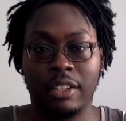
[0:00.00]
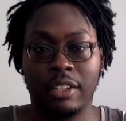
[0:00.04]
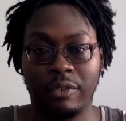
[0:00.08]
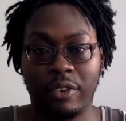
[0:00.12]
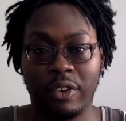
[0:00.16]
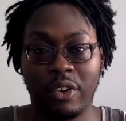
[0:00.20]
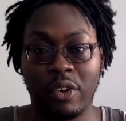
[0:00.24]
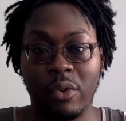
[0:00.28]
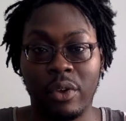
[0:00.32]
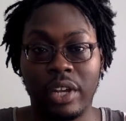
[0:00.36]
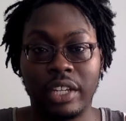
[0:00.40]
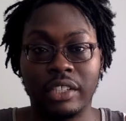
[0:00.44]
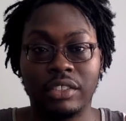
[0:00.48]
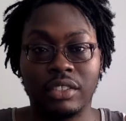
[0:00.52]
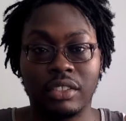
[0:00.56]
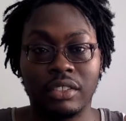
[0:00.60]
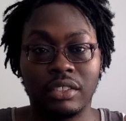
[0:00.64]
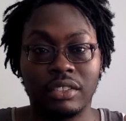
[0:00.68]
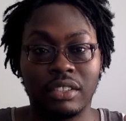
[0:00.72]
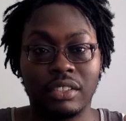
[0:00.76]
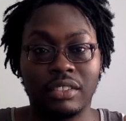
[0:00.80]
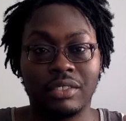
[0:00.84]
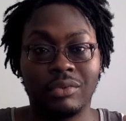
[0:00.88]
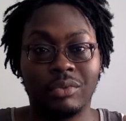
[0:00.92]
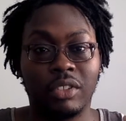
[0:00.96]
for
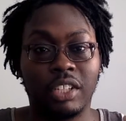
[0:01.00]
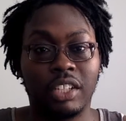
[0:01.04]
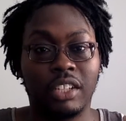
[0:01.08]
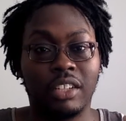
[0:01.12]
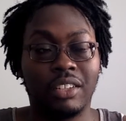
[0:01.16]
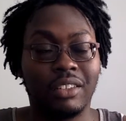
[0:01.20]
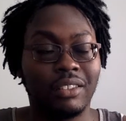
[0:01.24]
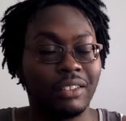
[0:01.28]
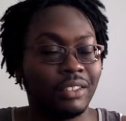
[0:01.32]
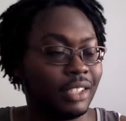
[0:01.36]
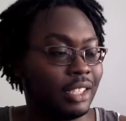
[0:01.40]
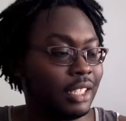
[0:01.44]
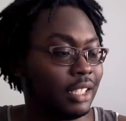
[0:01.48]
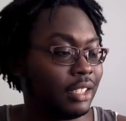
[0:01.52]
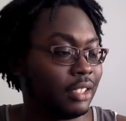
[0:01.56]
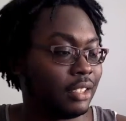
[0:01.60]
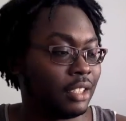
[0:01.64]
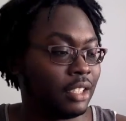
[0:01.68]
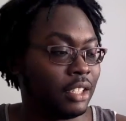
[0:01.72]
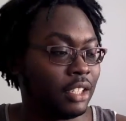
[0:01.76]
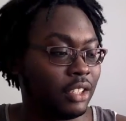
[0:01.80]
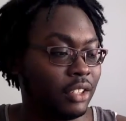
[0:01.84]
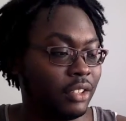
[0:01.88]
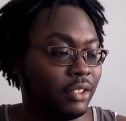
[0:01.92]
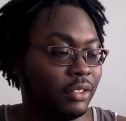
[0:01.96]
questions as well, and then
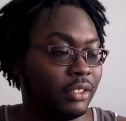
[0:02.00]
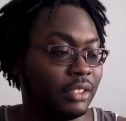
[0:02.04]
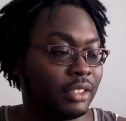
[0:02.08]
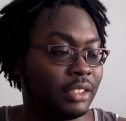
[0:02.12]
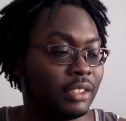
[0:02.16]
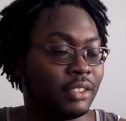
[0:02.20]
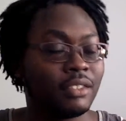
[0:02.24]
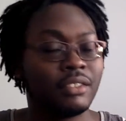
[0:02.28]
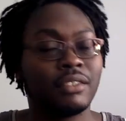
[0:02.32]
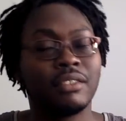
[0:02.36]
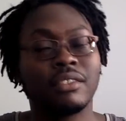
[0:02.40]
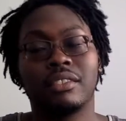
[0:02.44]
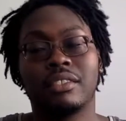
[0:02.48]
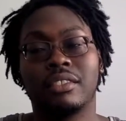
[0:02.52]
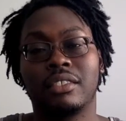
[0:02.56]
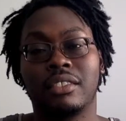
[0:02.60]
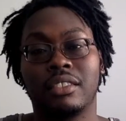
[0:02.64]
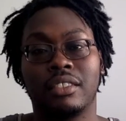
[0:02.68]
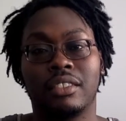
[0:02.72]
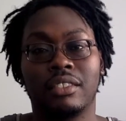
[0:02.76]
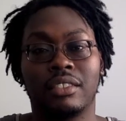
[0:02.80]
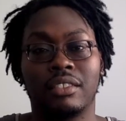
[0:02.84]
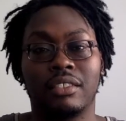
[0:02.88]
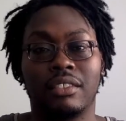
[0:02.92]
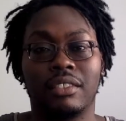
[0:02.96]
use
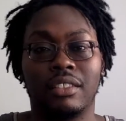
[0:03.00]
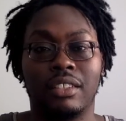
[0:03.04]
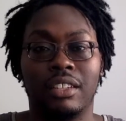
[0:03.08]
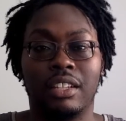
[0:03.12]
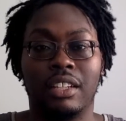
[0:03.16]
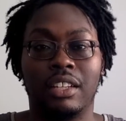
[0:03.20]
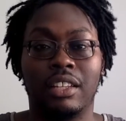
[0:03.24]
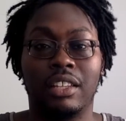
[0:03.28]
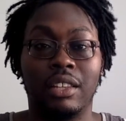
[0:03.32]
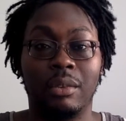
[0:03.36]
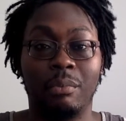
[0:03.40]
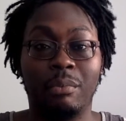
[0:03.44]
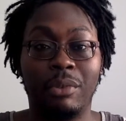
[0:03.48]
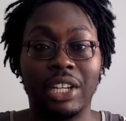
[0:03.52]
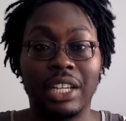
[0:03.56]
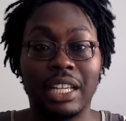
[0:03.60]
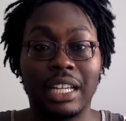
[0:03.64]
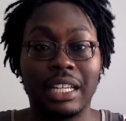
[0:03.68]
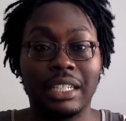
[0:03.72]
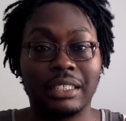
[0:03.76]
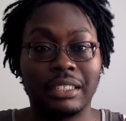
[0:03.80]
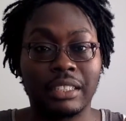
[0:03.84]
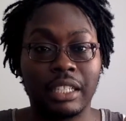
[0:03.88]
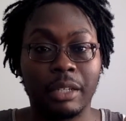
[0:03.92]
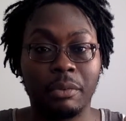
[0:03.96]
the book
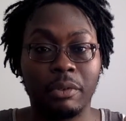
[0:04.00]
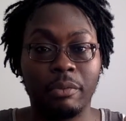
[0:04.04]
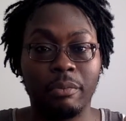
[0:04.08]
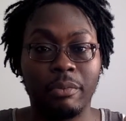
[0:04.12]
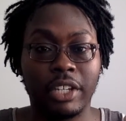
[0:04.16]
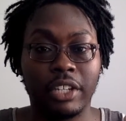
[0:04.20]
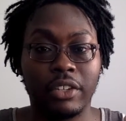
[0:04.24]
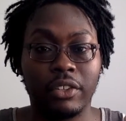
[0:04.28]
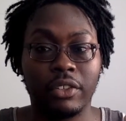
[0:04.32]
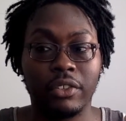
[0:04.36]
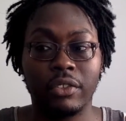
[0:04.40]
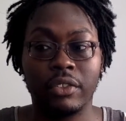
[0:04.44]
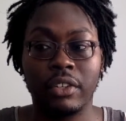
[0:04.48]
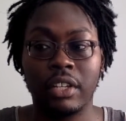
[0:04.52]
as supplement.